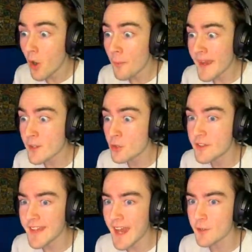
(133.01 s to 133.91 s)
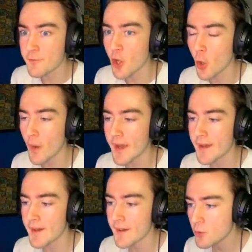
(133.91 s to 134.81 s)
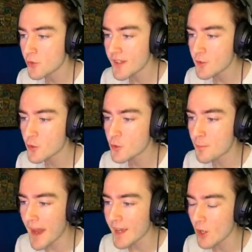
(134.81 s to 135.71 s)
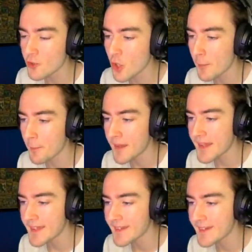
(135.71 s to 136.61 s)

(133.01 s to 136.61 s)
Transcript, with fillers: Oh my goodness, out of nowhere. Looks like this dude's back on top of peak.